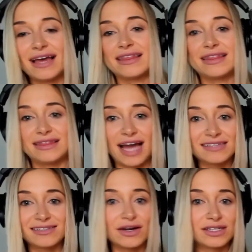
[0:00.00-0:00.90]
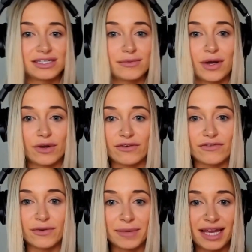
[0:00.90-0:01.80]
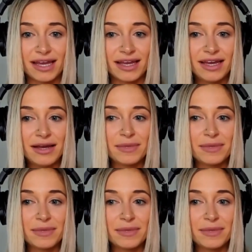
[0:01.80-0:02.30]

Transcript: And that's honestly what worked for me